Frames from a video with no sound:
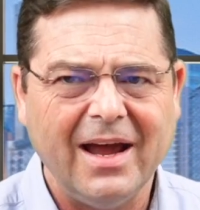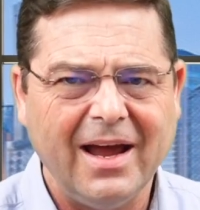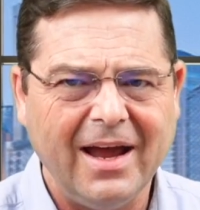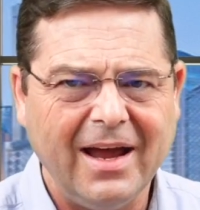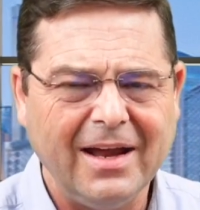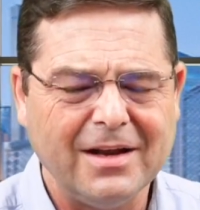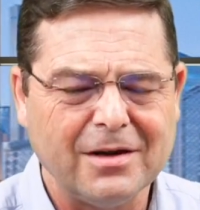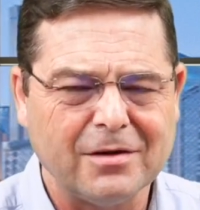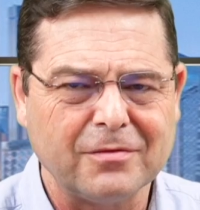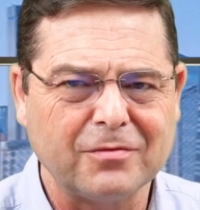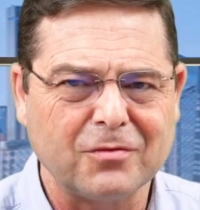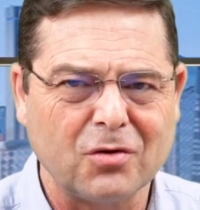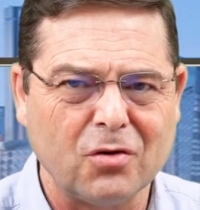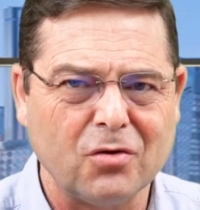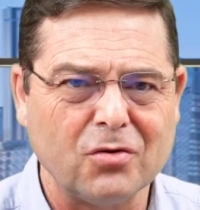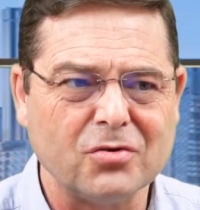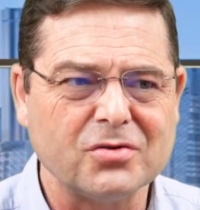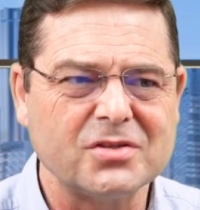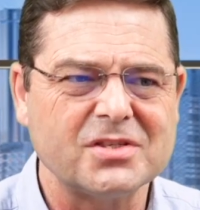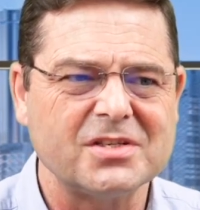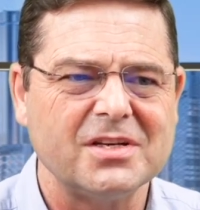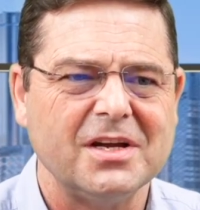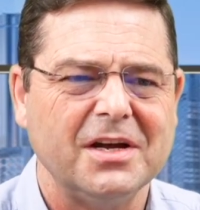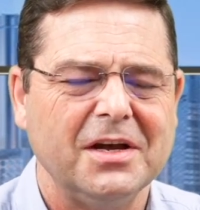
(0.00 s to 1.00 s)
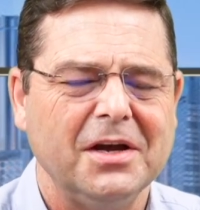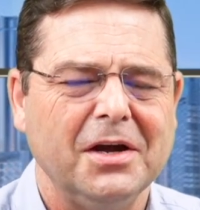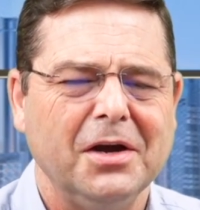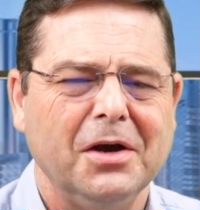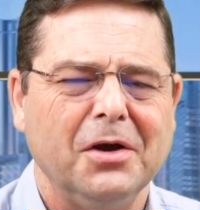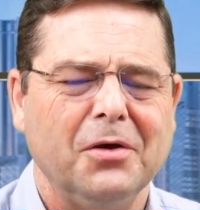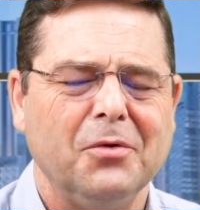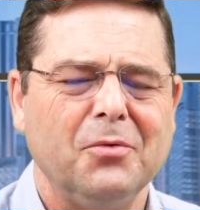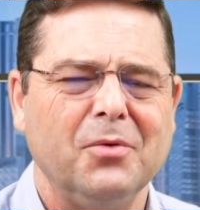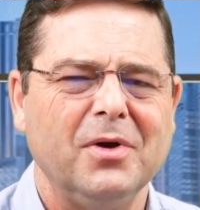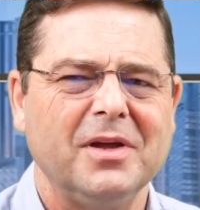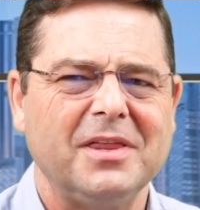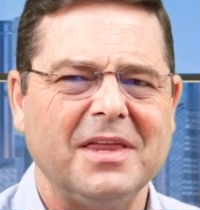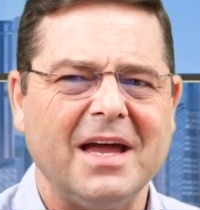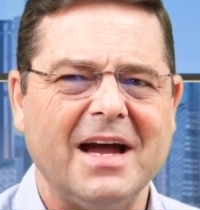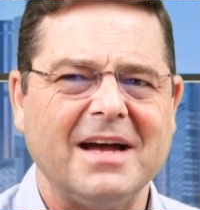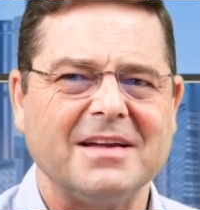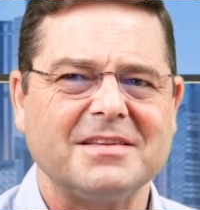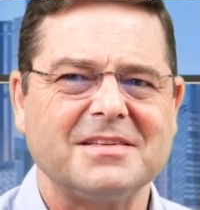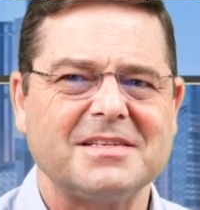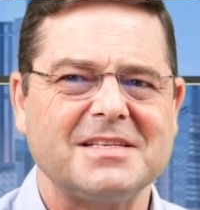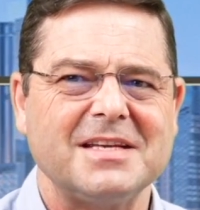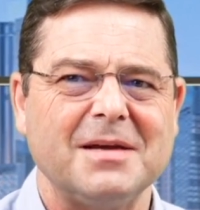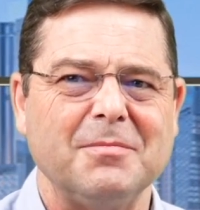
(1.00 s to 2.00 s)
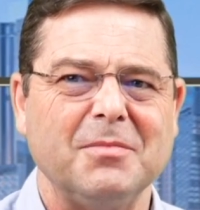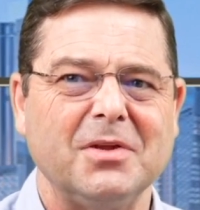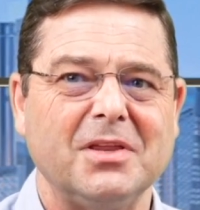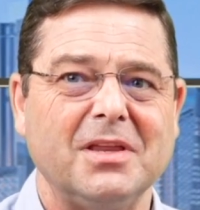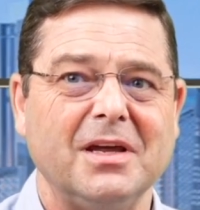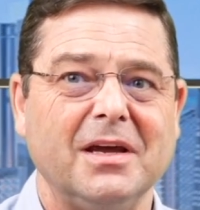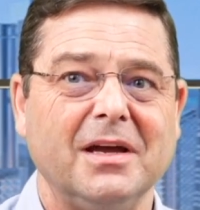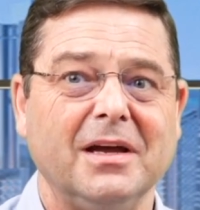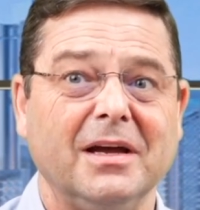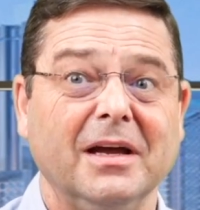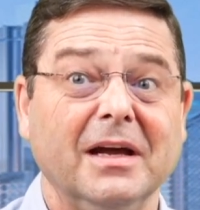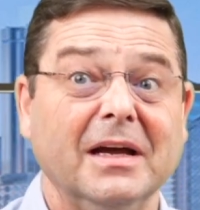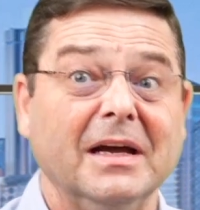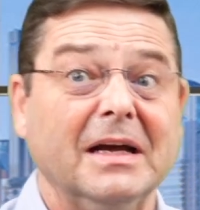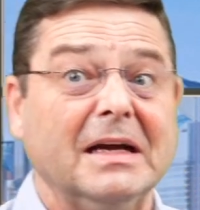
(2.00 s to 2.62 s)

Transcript: and of course without some of the